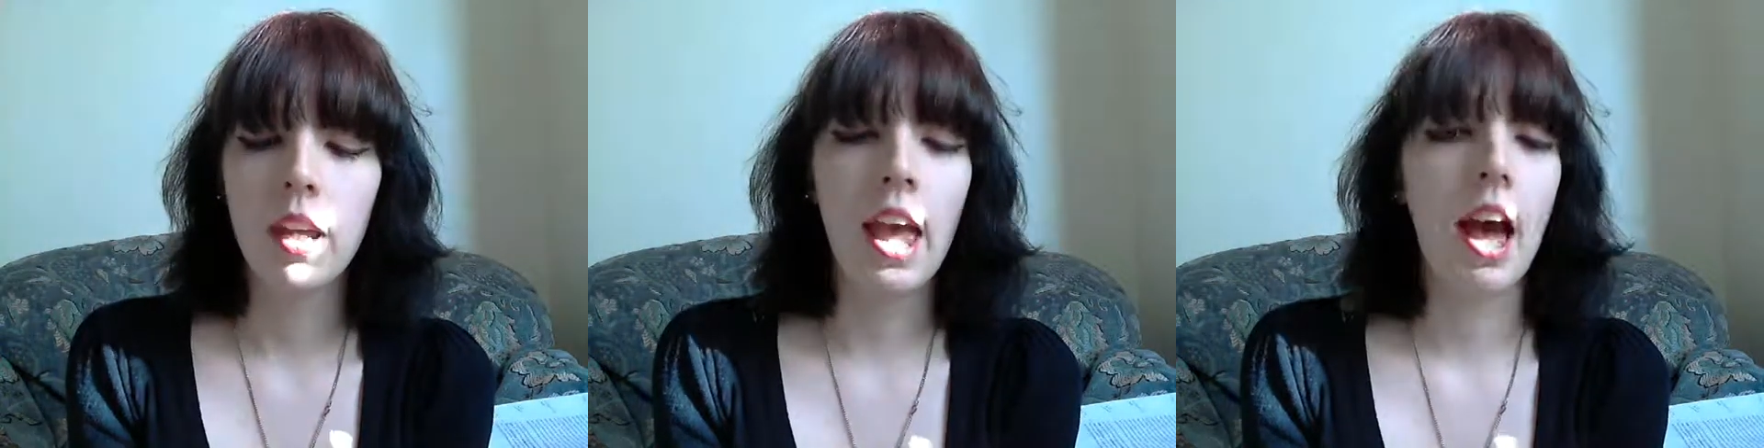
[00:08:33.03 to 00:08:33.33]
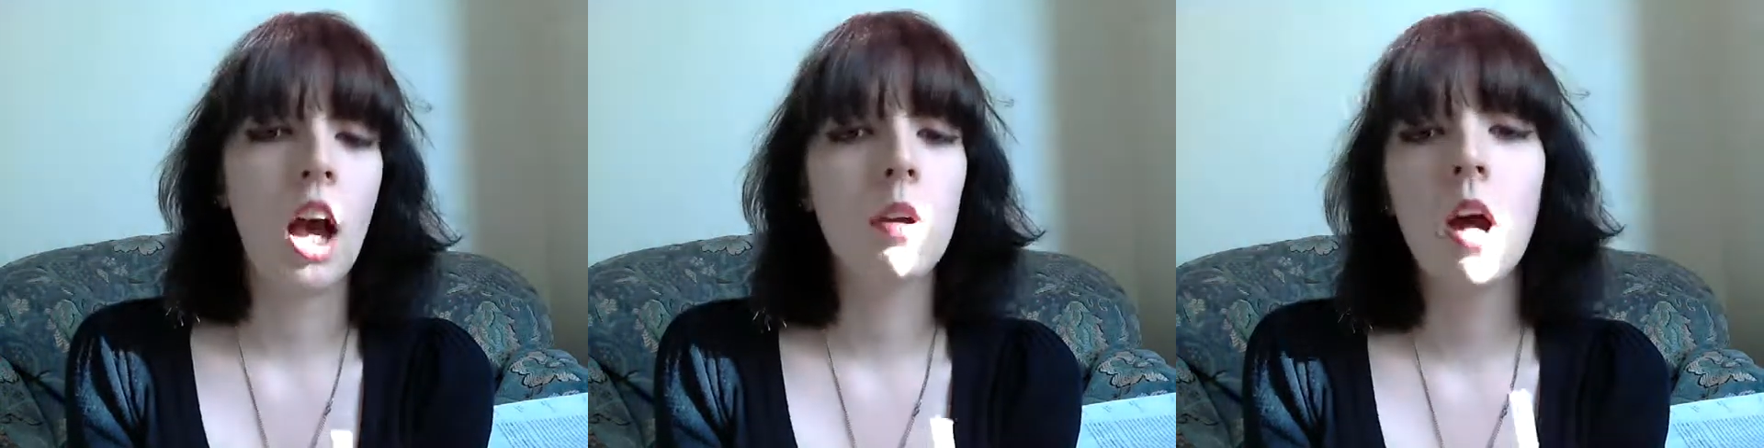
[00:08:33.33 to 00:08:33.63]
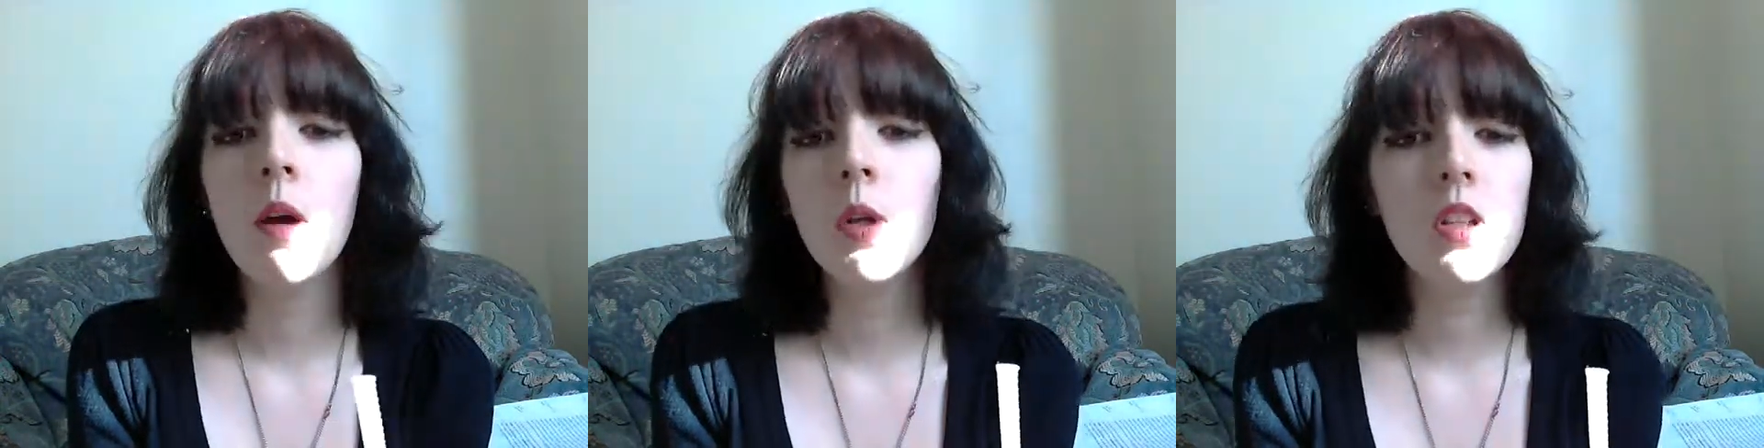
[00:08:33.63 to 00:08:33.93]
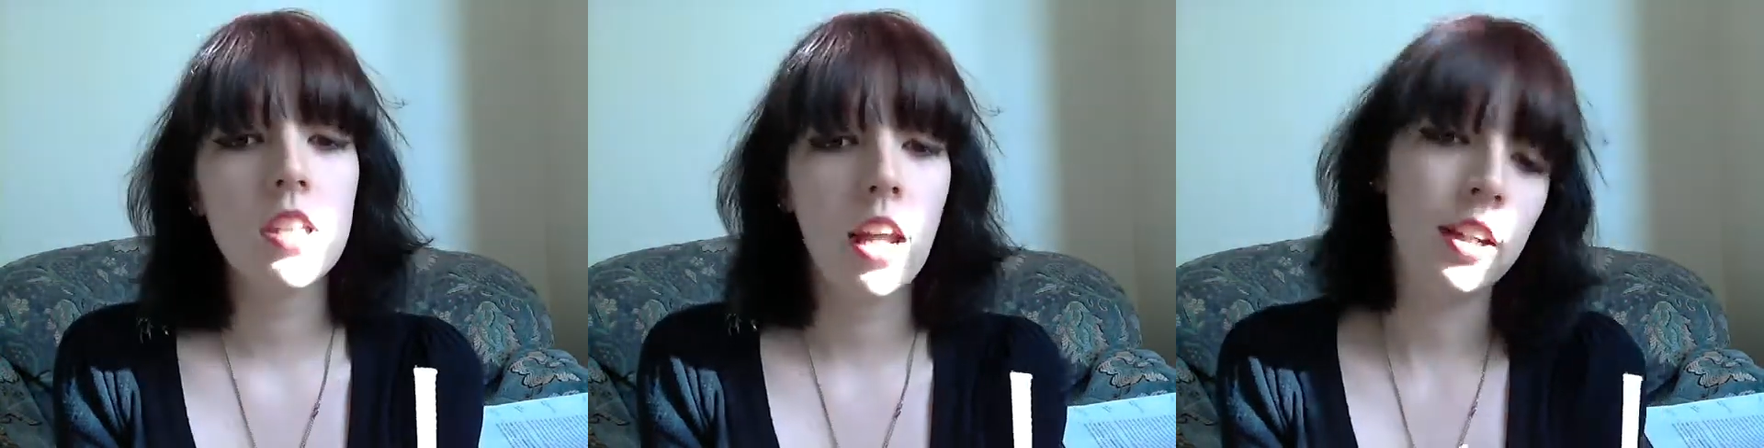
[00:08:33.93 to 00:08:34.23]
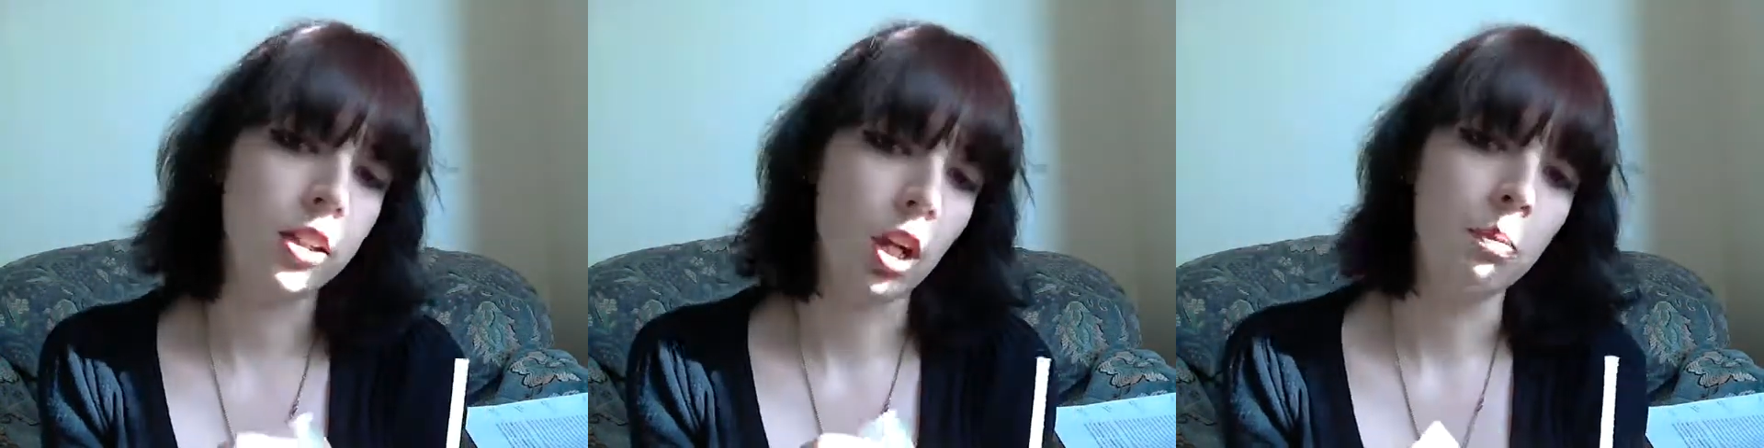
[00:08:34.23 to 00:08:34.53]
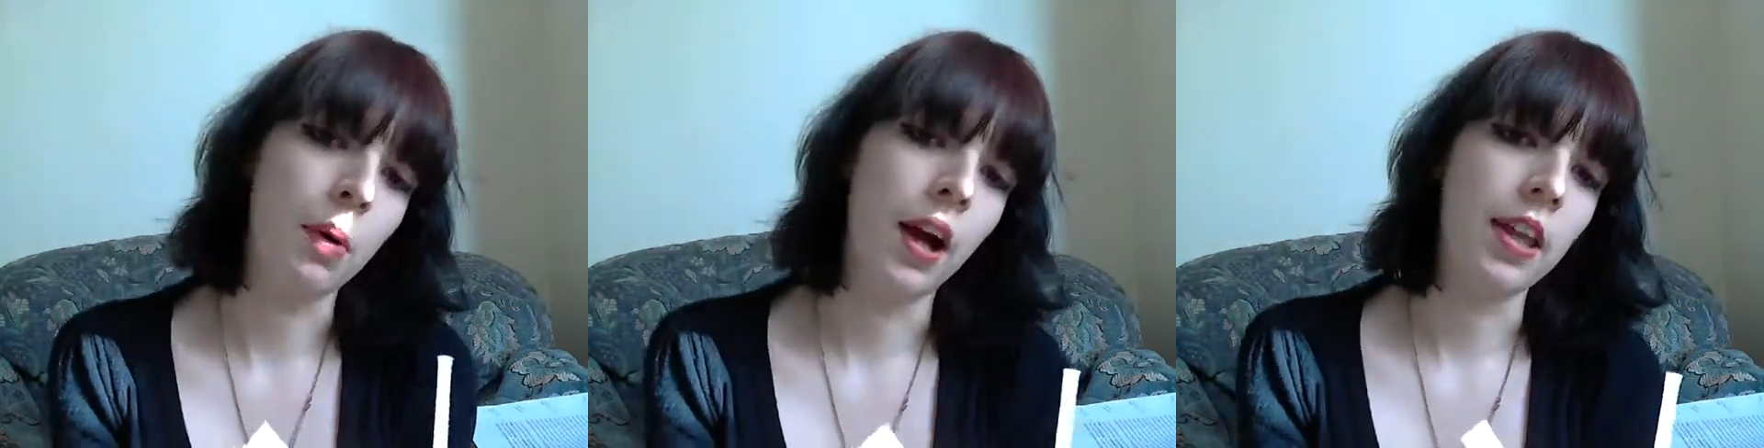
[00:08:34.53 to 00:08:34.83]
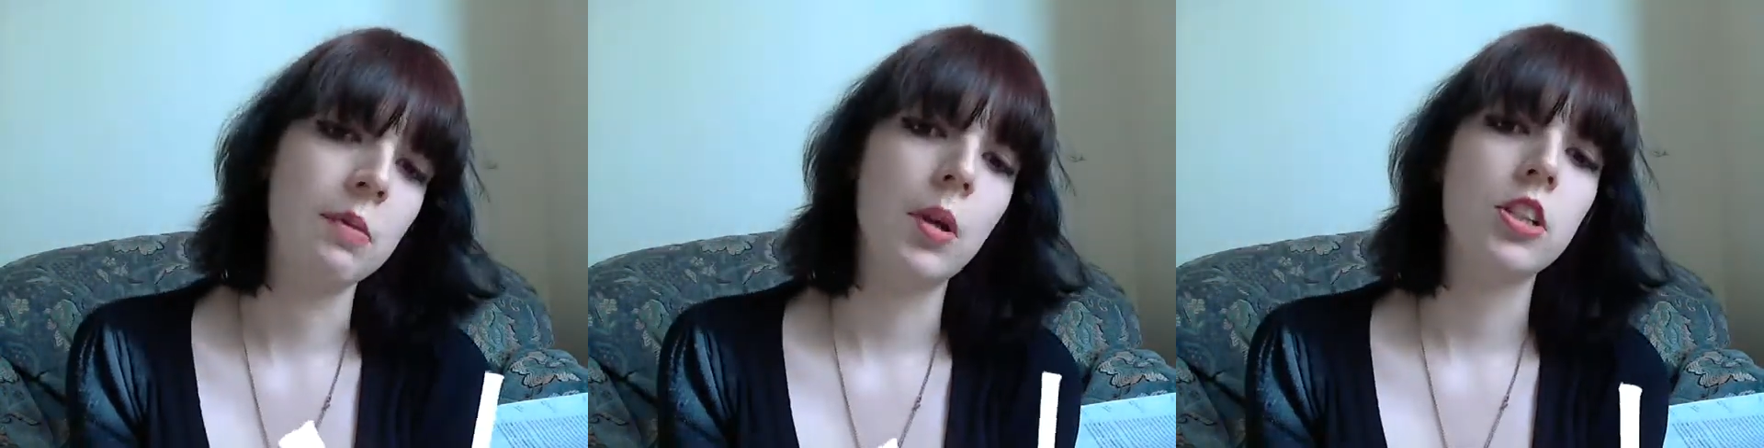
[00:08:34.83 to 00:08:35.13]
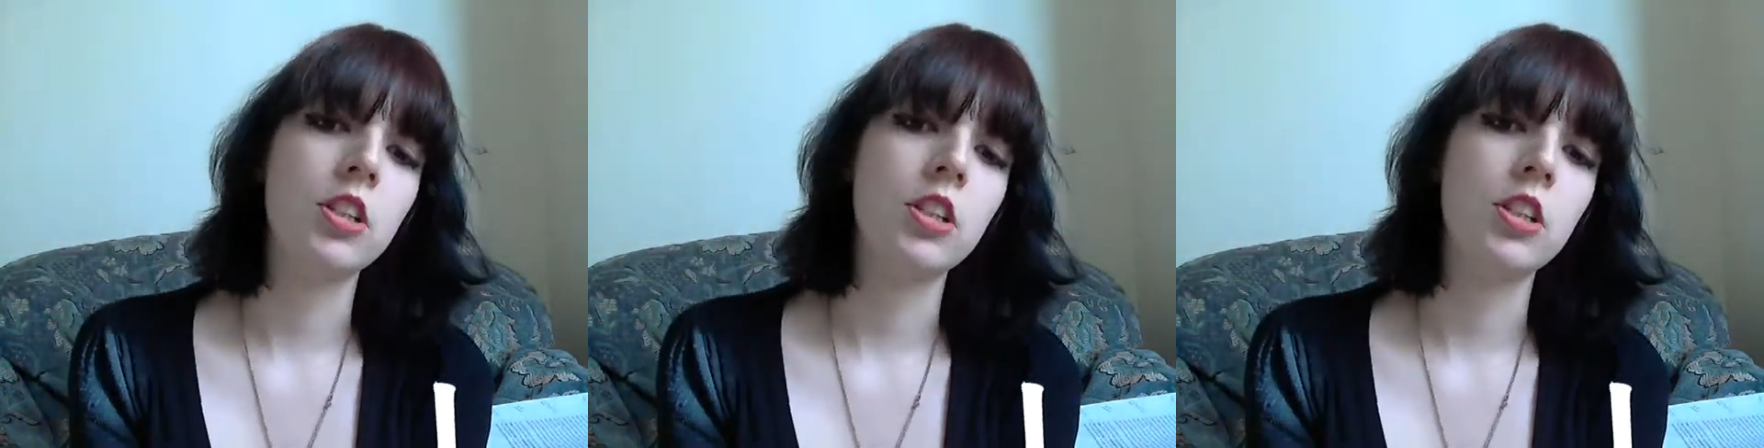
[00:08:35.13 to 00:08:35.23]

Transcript: yeah, I'm not saying don't buy them.